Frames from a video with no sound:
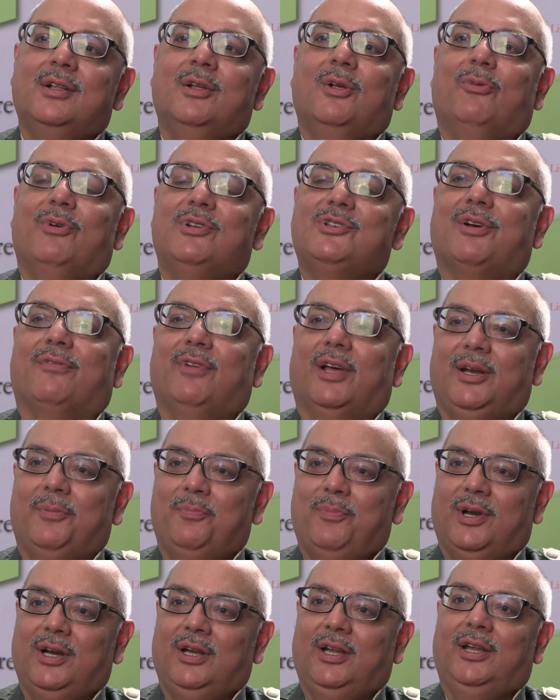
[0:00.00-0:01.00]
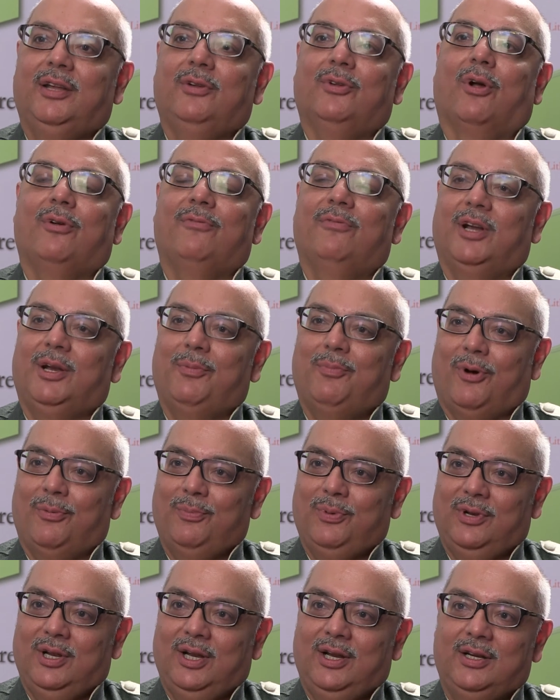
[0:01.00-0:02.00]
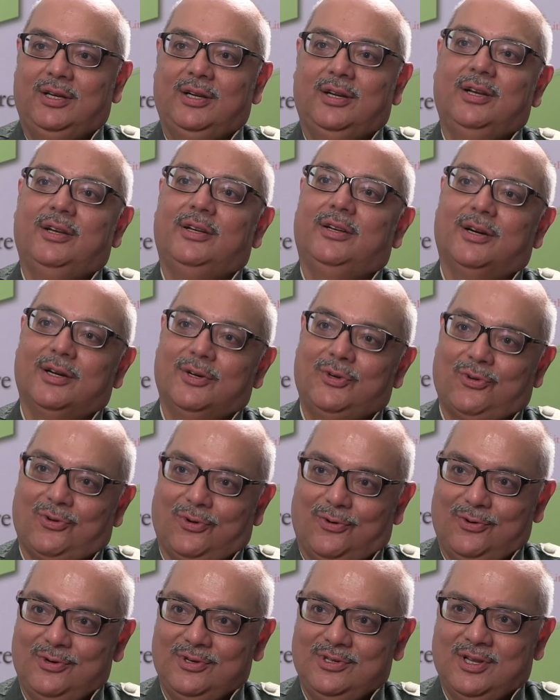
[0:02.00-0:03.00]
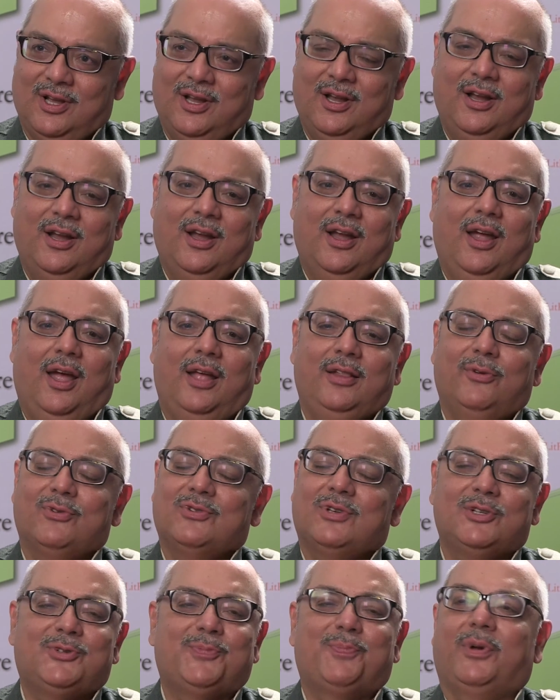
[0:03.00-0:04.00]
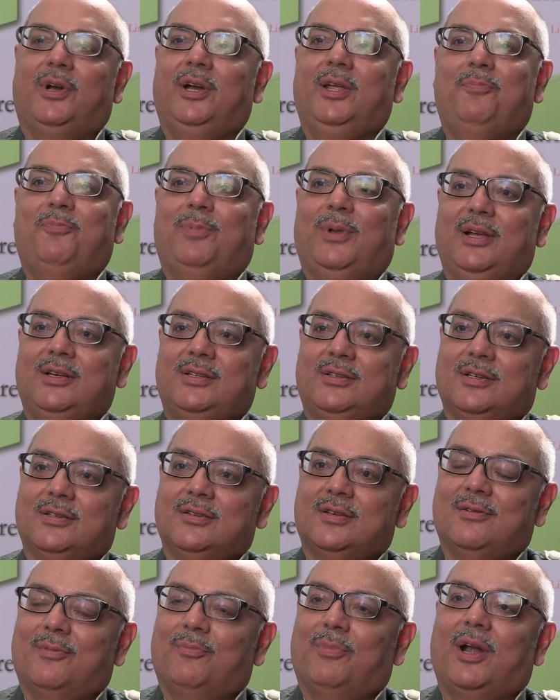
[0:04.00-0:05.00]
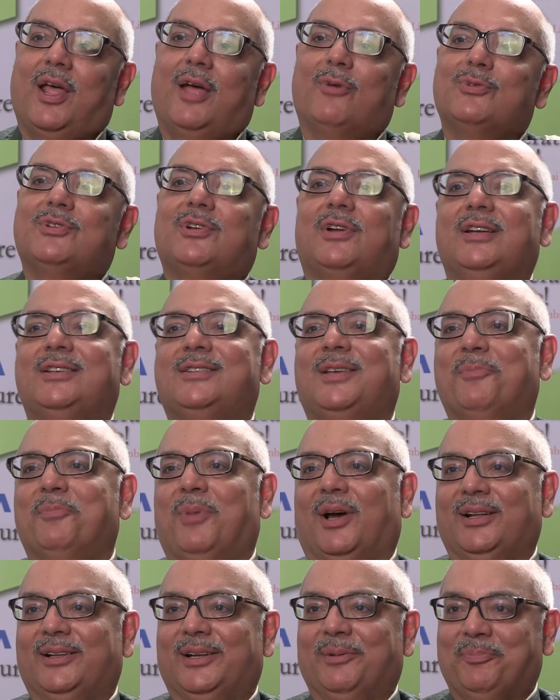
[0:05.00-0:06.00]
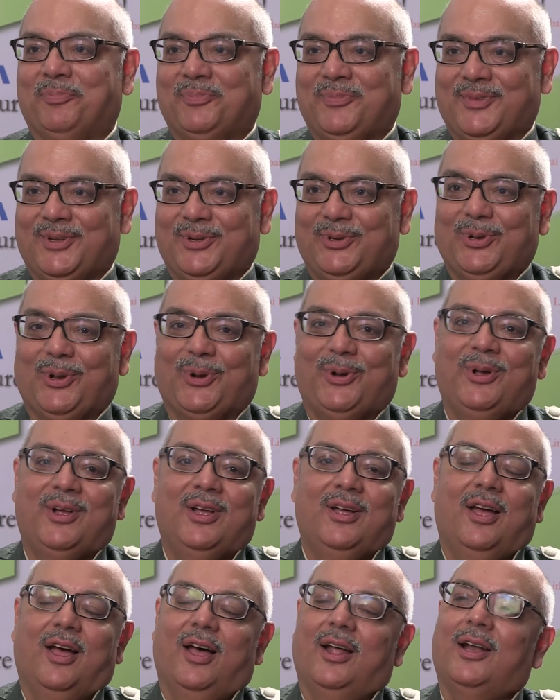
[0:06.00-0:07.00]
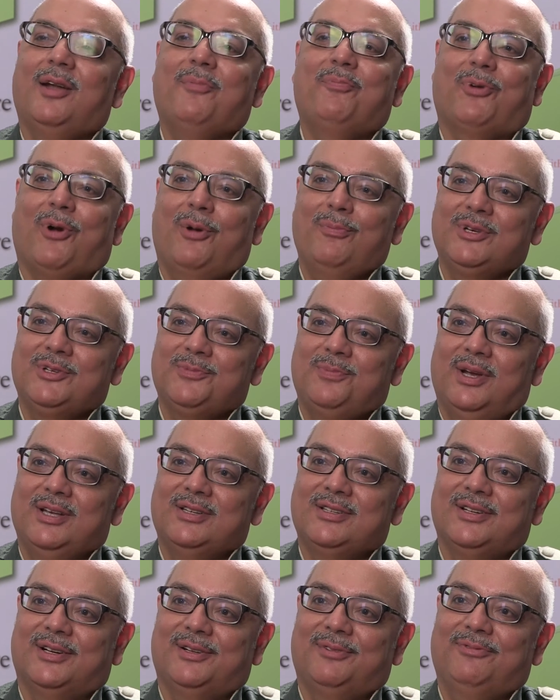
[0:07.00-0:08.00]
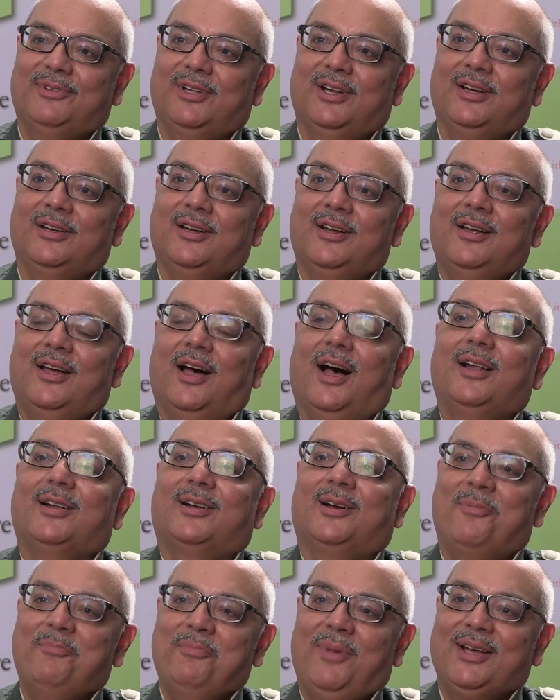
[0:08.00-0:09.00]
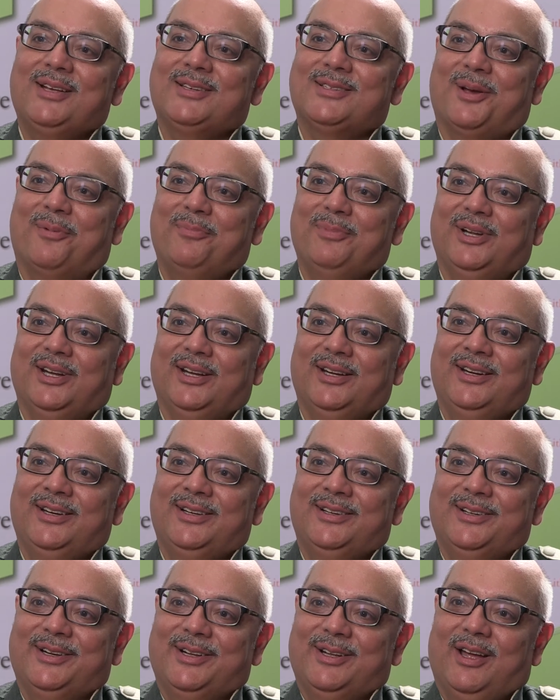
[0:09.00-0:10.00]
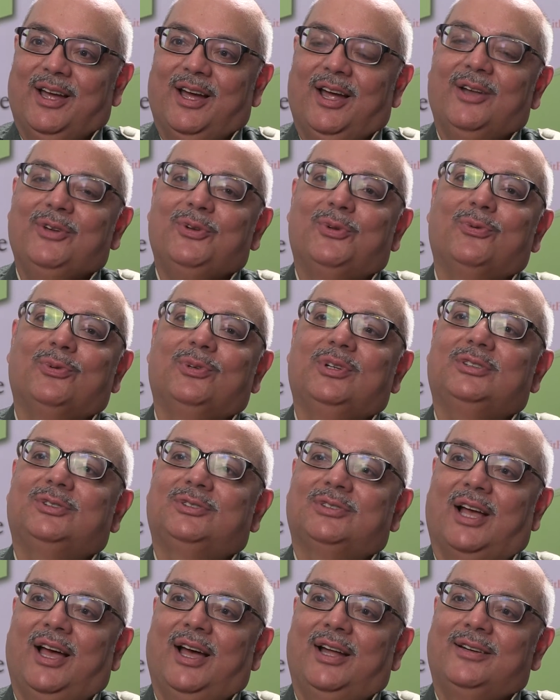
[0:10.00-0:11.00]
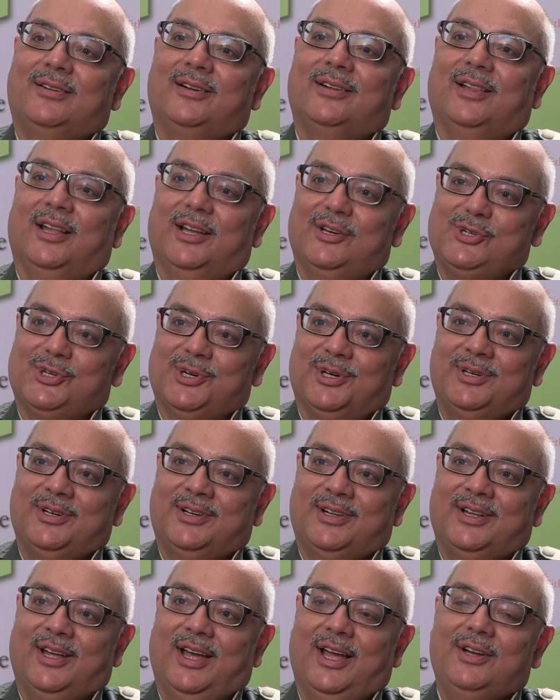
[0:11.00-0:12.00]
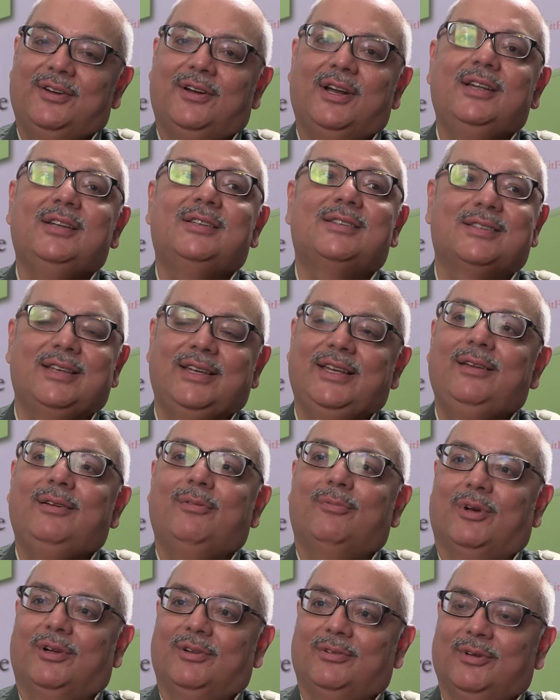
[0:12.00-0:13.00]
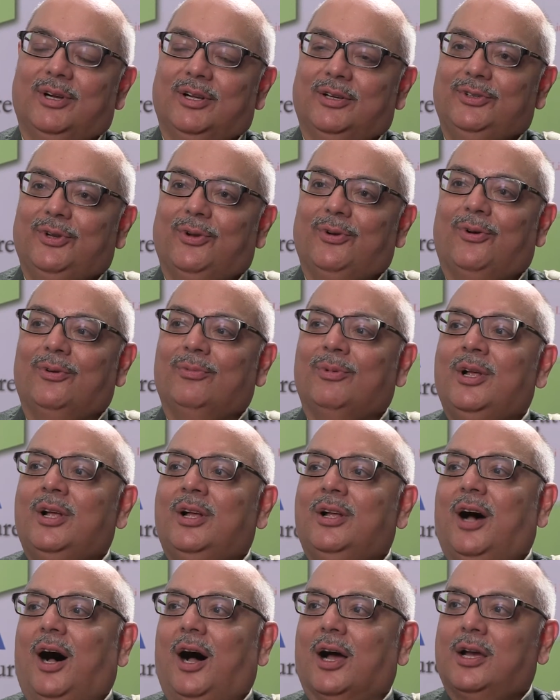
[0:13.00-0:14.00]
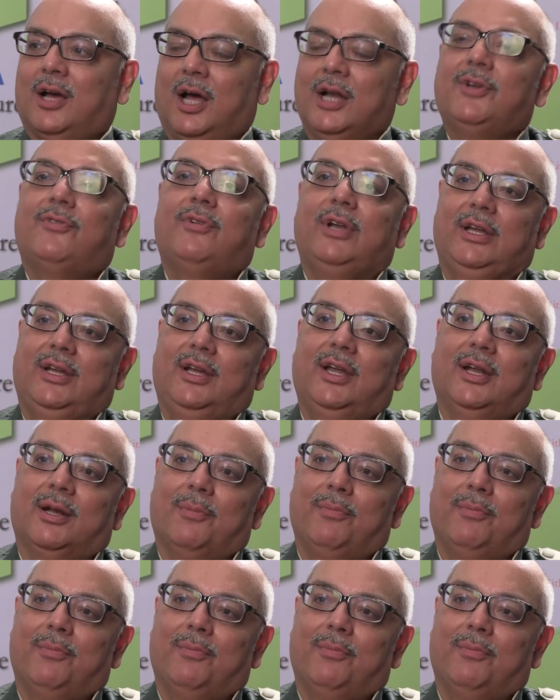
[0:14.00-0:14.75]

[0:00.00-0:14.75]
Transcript: which are very pretty, not very populated, dirt roads. And there were such pretty places, but I was racing by them, you know. And I promised myself that I'll come back someday and do this at leisure and really see, you know, our country in a